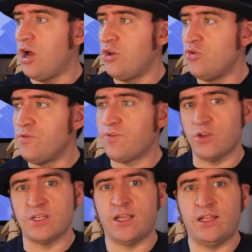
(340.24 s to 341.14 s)
new
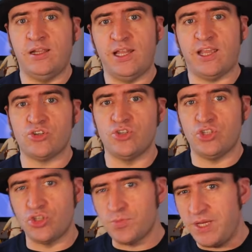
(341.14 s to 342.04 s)
font collection
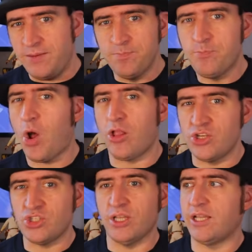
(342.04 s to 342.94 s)
to just be
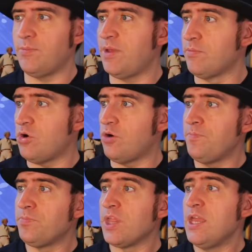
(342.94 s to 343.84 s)
polished a little bit more.
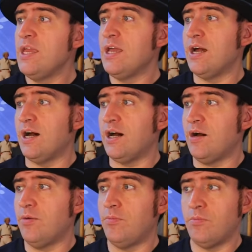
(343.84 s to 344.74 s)

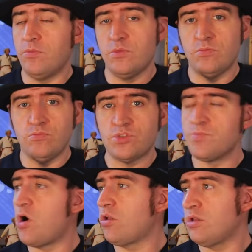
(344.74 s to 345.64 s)

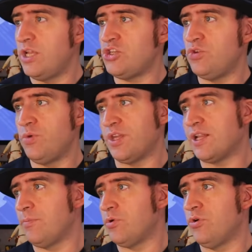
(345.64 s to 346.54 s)
Small issue with the
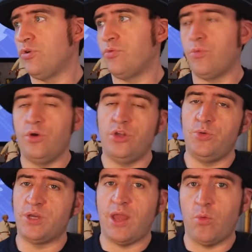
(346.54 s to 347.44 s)
clipboard where
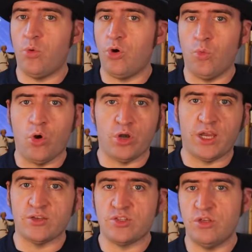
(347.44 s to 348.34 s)
you would get
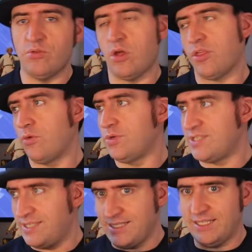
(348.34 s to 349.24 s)
warnings that nothing
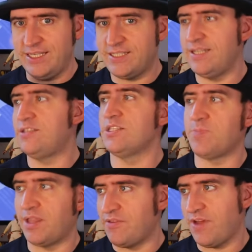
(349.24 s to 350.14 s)
was deleted
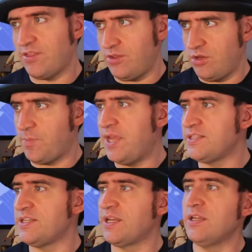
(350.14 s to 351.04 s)
despite the fact that you're
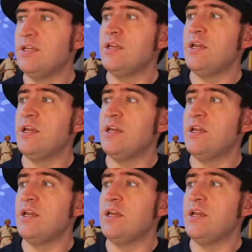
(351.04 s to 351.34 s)
pasting.